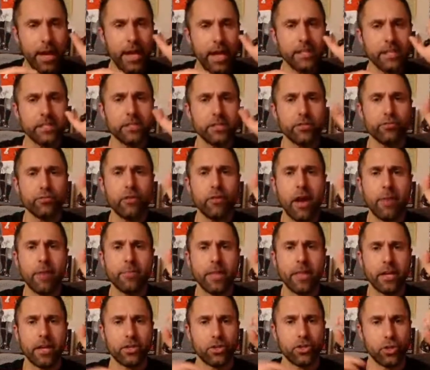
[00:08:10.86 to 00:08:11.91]
It has to
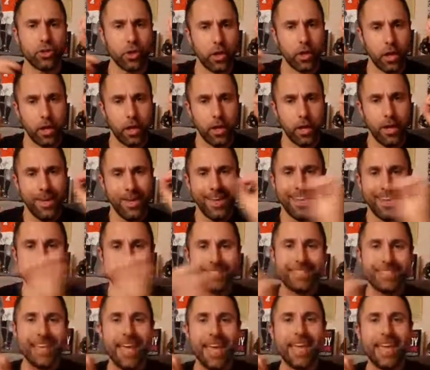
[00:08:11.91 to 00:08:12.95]
grab that sugar
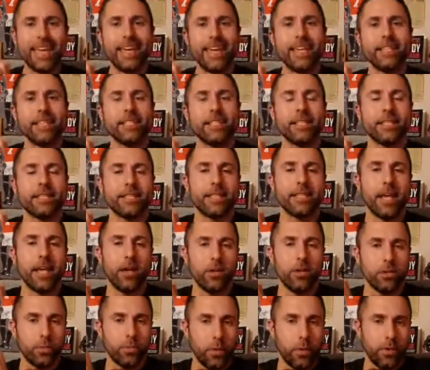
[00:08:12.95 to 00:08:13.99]
and take it into
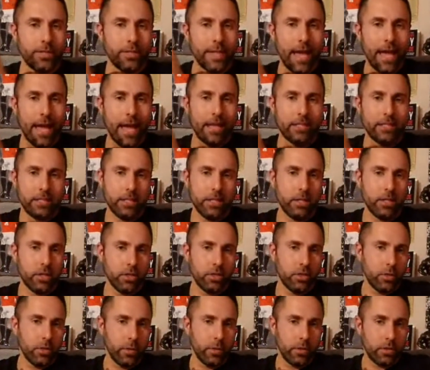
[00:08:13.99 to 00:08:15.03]
cells where it's actually
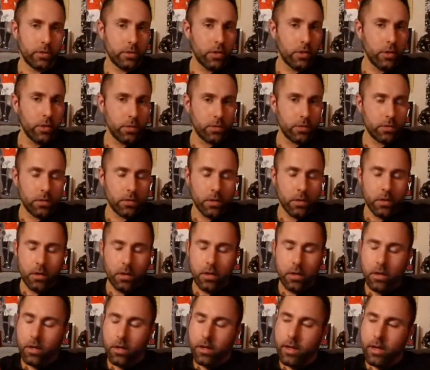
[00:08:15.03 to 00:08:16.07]
going to do its use.
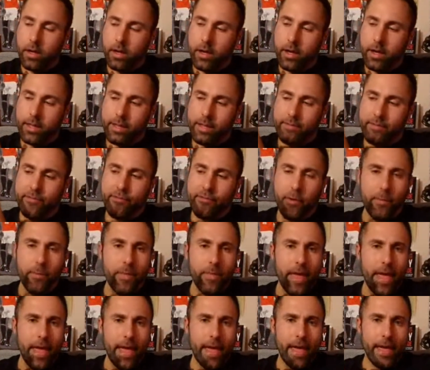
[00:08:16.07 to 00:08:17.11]
And then
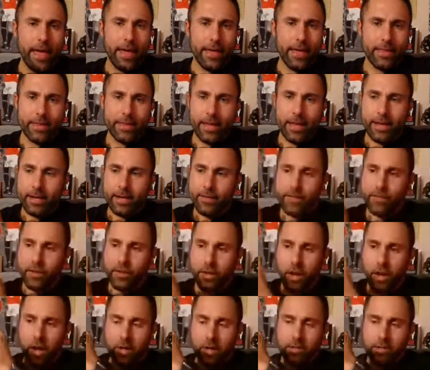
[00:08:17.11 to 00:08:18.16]
from there, it then, if
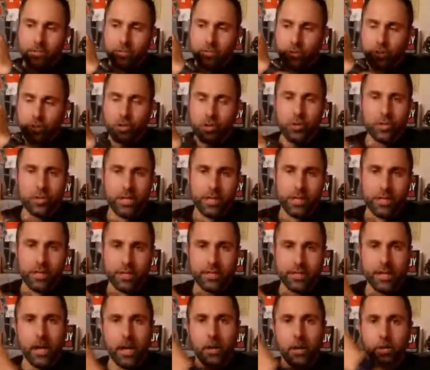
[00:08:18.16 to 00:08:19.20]
it can't use it in the
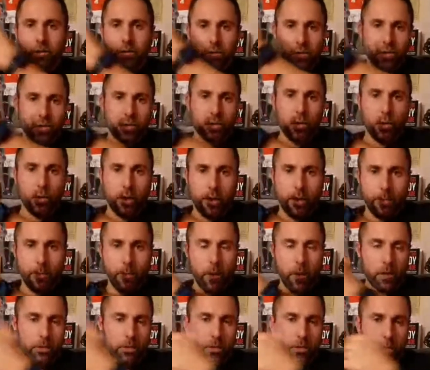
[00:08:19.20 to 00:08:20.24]
cells or store it in
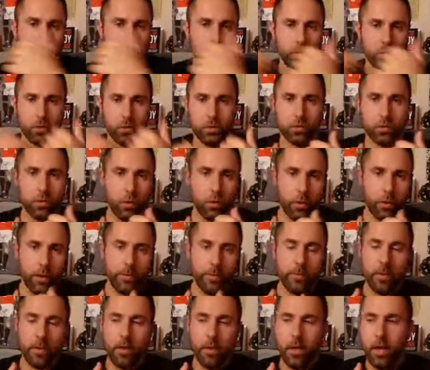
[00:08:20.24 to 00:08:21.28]
muscles or store
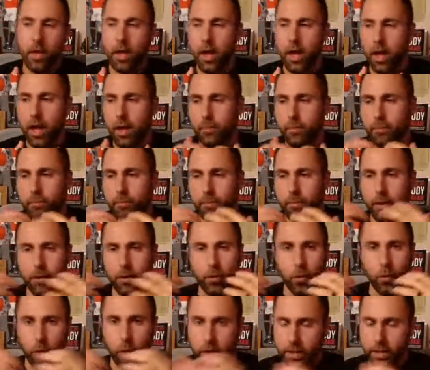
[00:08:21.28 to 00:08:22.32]
it
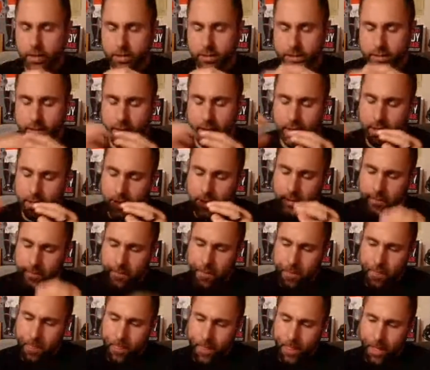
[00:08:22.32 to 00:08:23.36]
in organs, that
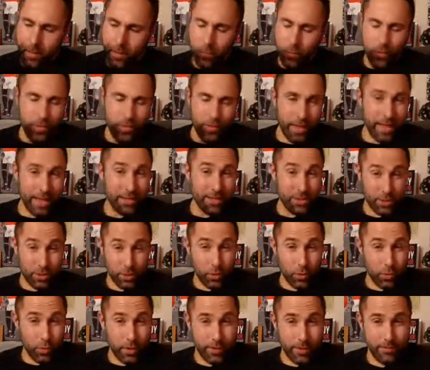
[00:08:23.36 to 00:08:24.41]
it will then
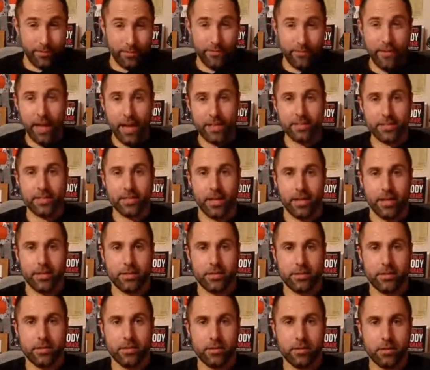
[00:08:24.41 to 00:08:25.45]
store it in fat
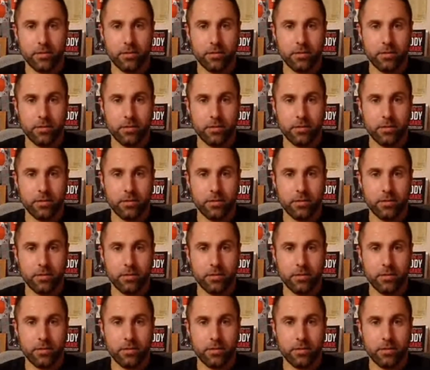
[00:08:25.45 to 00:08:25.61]
sites.